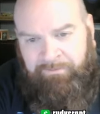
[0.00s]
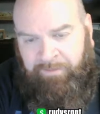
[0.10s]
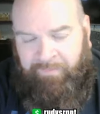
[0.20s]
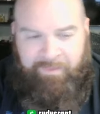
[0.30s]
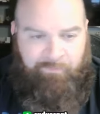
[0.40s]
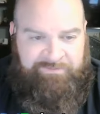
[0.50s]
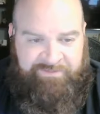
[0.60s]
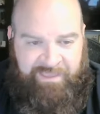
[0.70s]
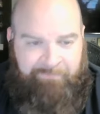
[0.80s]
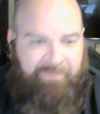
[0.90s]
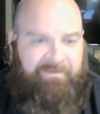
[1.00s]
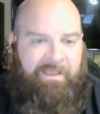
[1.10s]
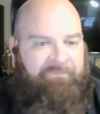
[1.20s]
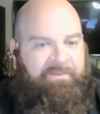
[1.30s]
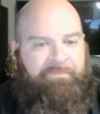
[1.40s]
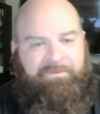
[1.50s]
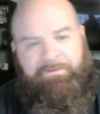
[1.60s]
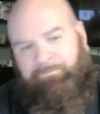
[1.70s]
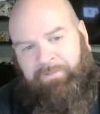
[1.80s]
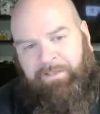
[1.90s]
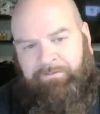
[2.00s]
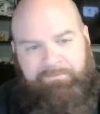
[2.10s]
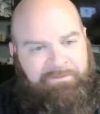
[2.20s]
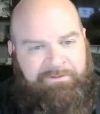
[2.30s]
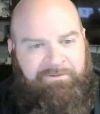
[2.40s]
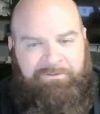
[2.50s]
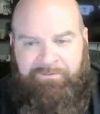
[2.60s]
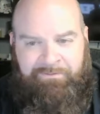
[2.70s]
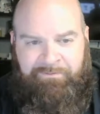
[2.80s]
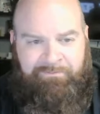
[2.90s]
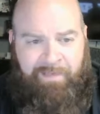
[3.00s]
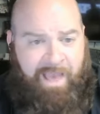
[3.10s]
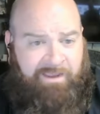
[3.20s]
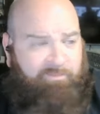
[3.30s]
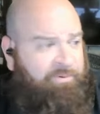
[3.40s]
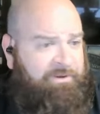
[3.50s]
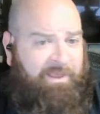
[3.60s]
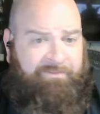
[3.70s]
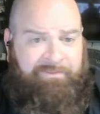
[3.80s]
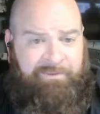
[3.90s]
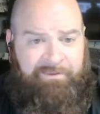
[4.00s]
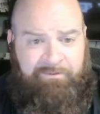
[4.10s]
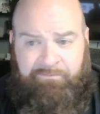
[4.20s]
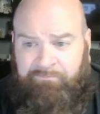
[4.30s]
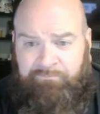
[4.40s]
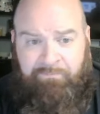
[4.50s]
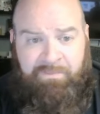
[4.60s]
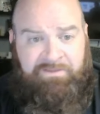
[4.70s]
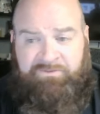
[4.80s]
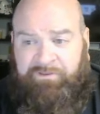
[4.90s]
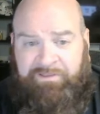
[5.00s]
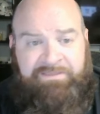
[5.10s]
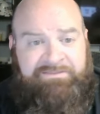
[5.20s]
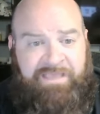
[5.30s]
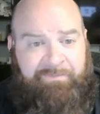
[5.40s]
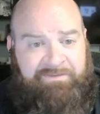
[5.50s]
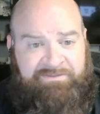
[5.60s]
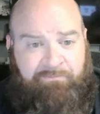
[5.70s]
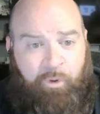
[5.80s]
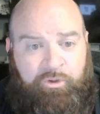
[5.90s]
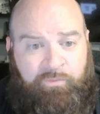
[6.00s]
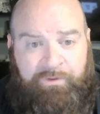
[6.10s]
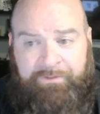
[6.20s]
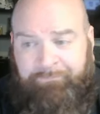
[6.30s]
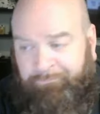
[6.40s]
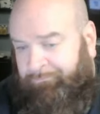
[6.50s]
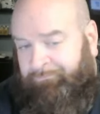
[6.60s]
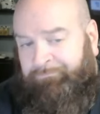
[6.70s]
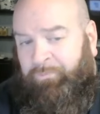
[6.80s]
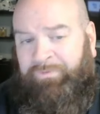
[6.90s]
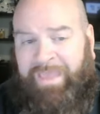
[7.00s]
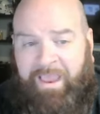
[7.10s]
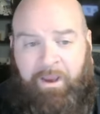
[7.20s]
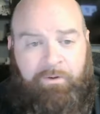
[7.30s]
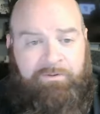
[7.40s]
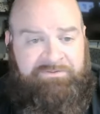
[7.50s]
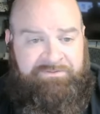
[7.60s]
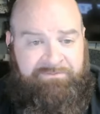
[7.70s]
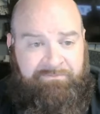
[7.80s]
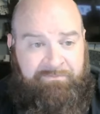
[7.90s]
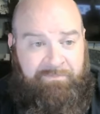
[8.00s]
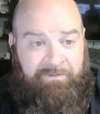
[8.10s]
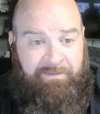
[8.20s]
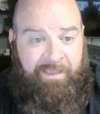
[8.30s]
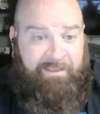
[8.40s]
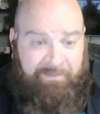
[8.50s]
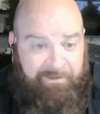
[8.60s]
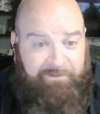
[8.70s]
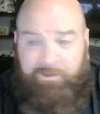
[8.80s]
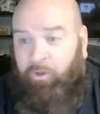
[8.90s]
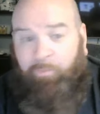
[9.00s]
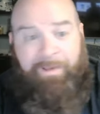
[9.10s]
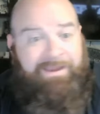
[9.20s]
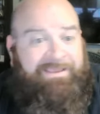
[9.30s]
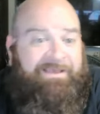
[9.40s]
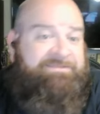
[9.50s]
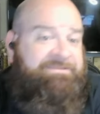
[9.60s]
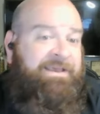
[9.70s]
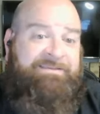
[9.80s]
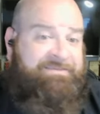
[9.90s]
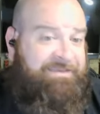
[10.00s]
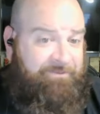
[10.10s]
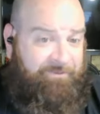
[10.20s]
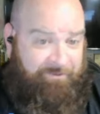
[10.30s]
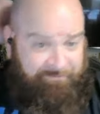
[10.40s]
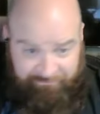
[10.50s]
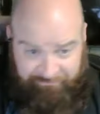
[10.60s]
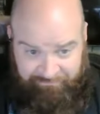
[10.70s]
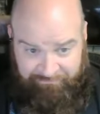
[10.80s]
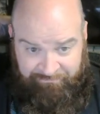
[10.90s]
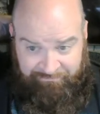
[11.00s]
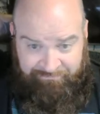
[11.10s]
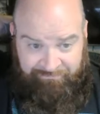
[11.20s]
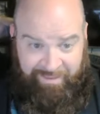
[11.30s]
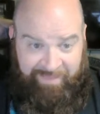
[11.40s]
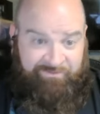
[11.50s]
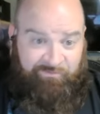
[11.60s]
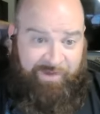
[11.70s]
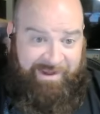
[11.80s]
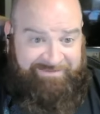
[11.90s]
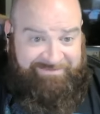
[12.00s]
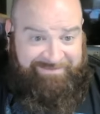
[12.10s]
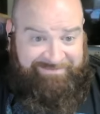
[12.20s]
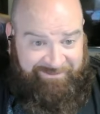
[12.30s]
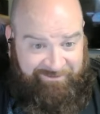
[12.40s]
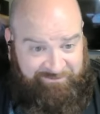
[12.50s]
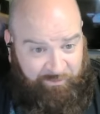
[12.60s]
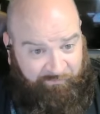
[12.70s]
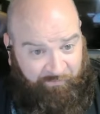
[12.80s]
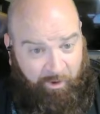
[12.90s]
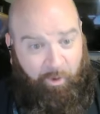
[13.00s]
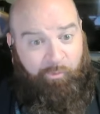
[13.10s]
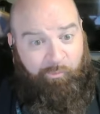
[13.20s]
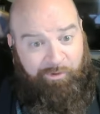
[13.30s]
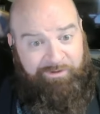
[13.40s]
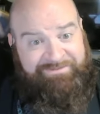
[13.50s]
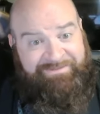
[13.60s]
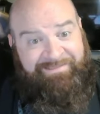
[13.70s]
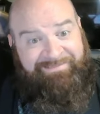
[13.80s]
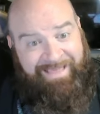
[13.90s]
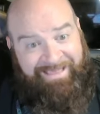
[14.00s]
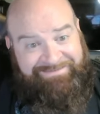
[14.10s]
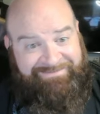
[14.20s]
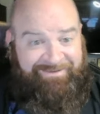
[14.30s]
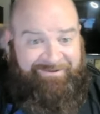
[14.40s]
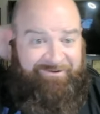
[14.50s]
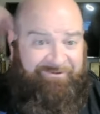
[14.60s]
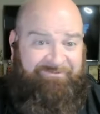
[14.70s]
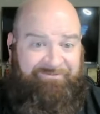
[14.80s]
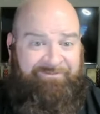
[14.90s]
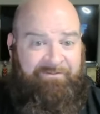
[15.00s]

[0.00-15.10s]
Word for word: And then once the game ended, I flipped it. But I didn't put on the Minnesota Lynx game against the Mercury. Cares? And clearly nobody else does either, as the ratings this year so far are worse than last year.